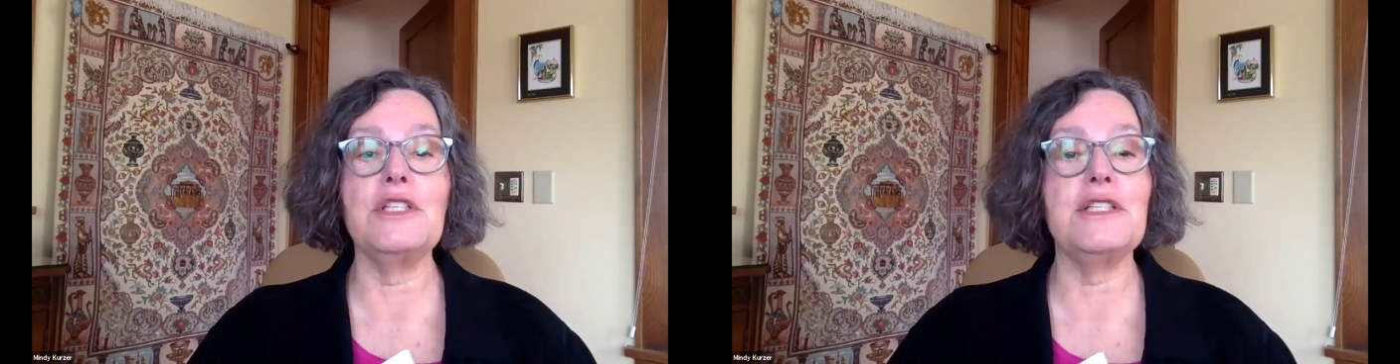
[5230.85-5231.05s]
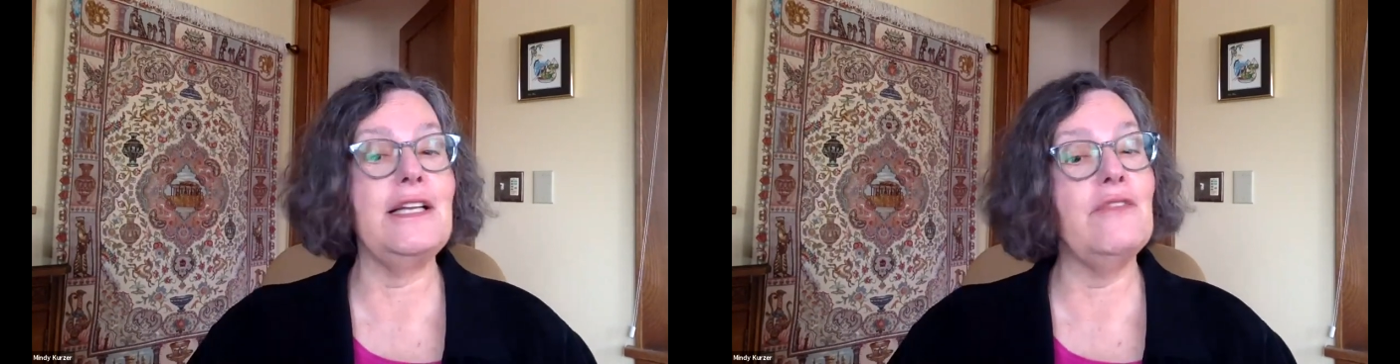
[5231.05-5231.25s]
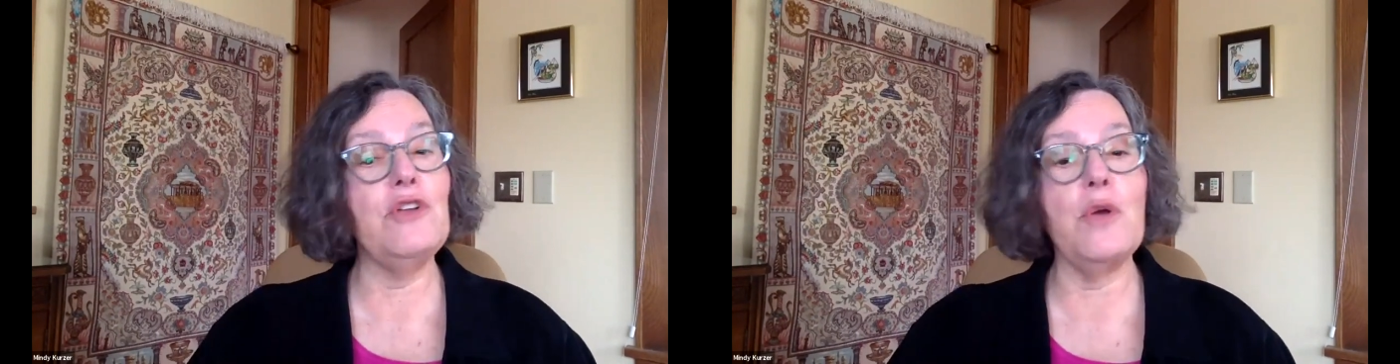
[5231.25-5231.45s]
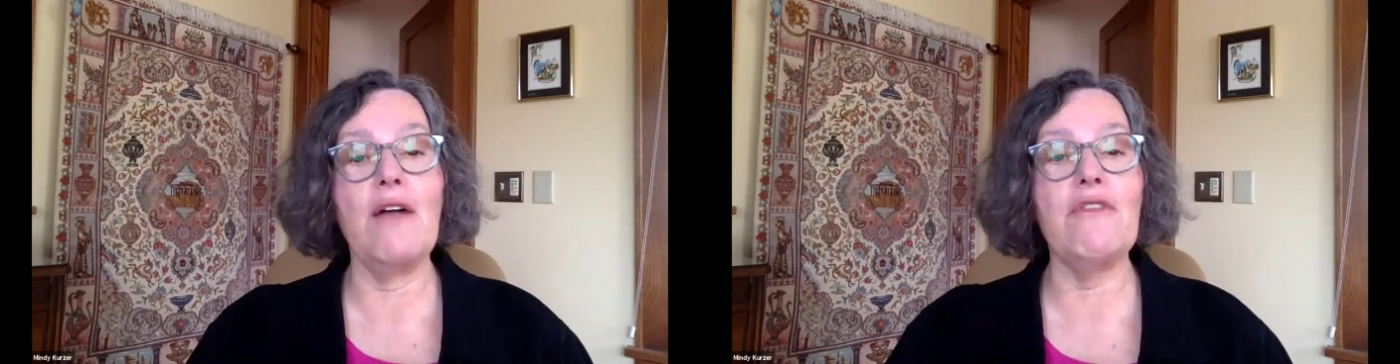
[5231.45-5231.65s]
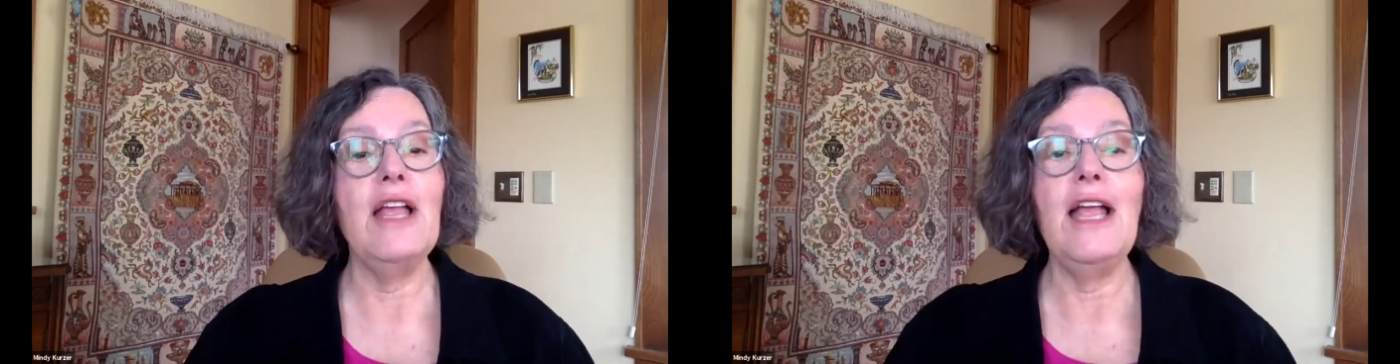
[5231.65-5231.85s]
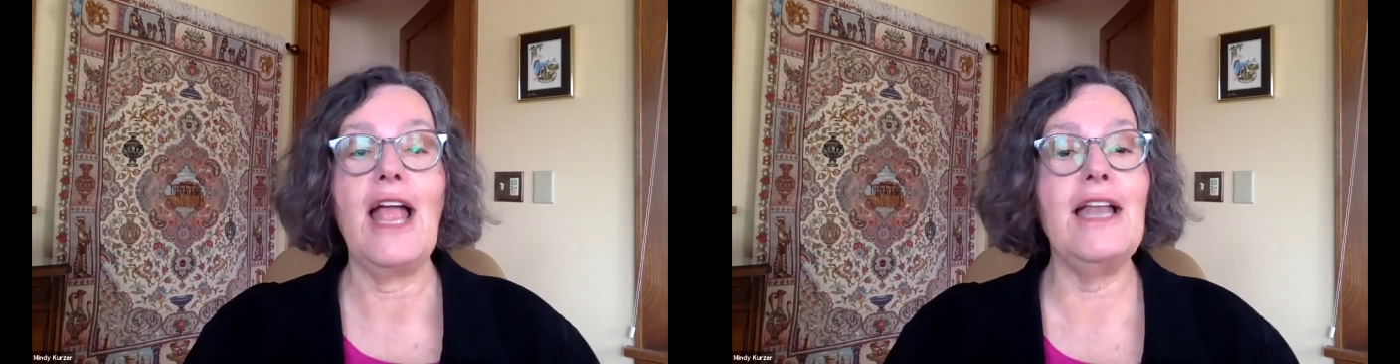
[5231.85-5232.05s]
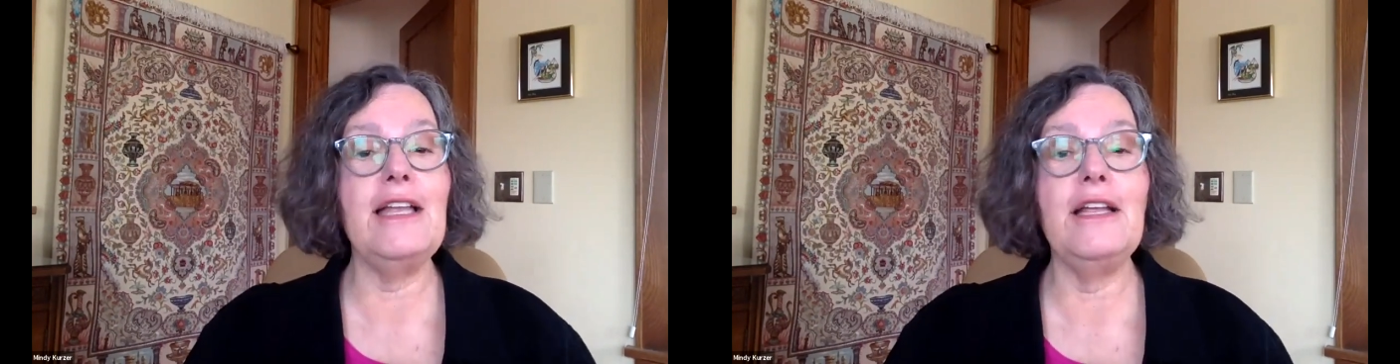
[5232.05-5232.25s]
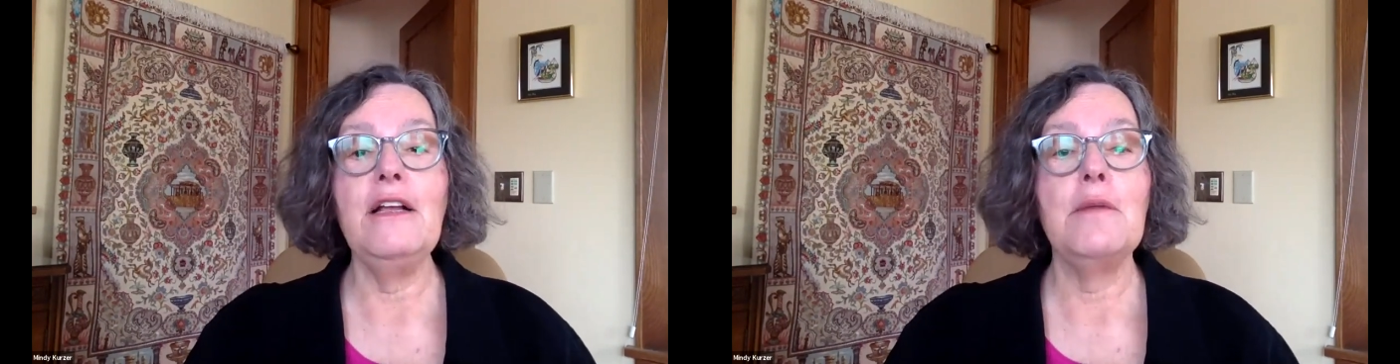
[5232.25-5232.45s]
to see if you have
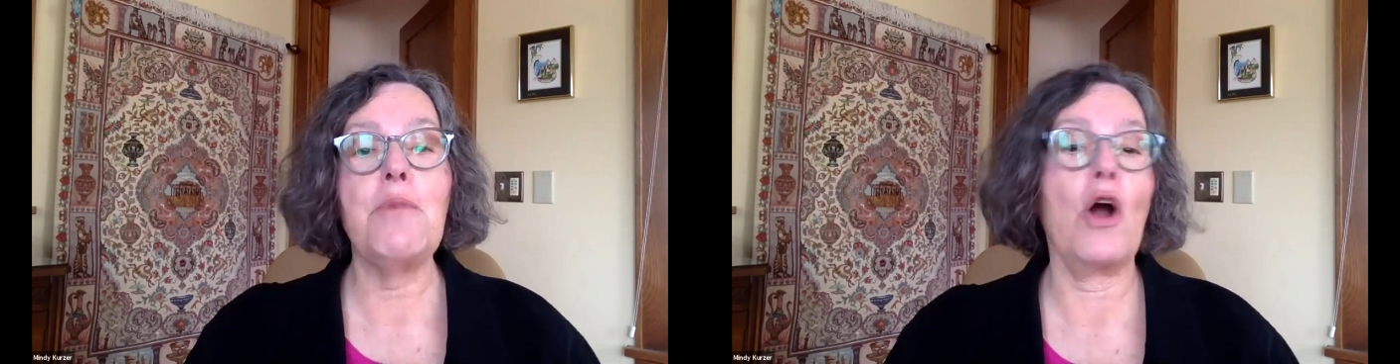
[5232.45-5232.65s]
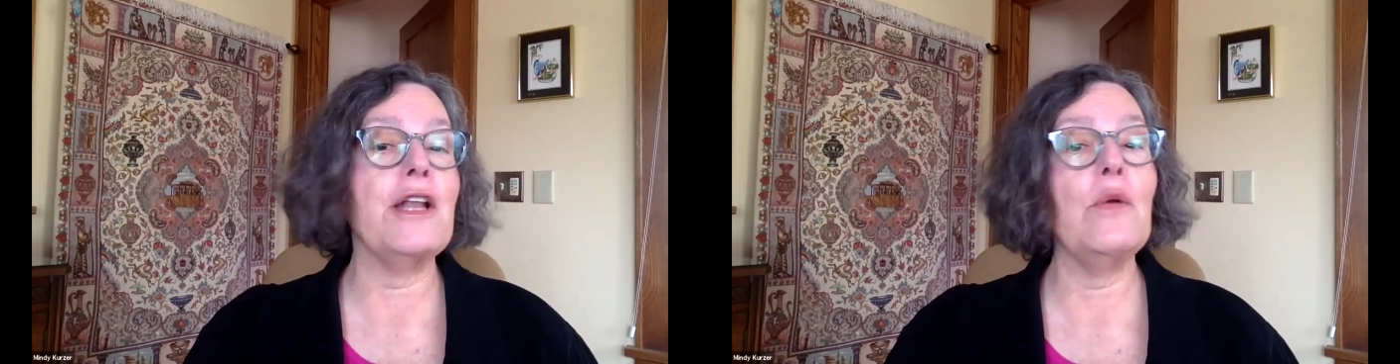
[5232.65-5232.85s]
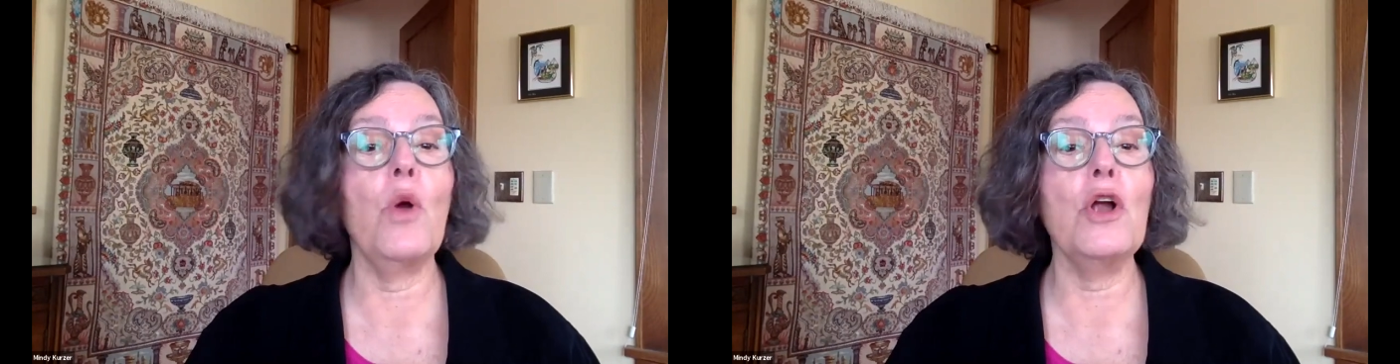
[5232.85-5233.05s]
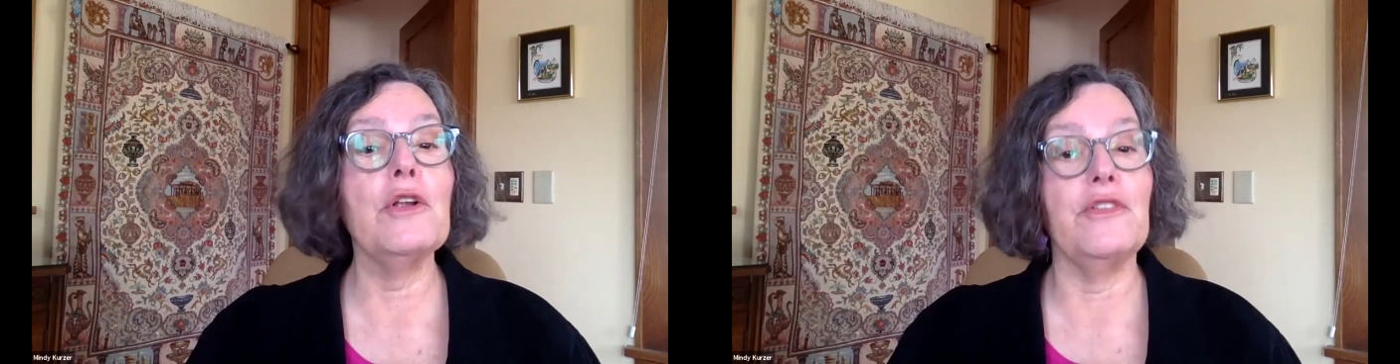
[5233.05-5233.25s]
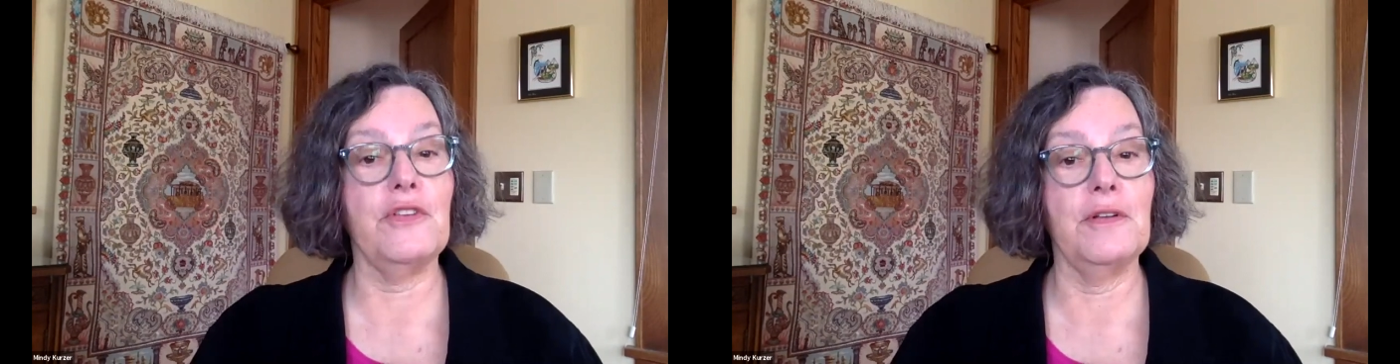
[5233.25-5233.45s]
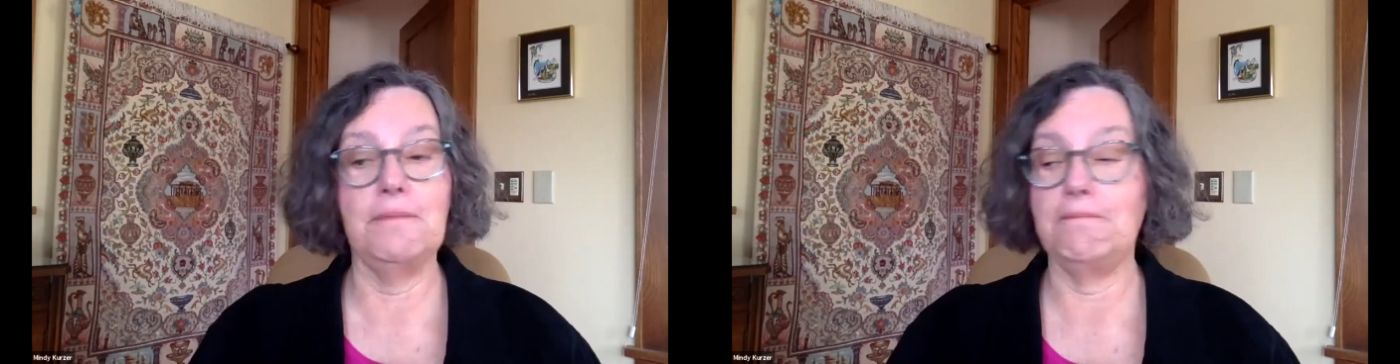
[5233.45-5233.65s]
any parting words.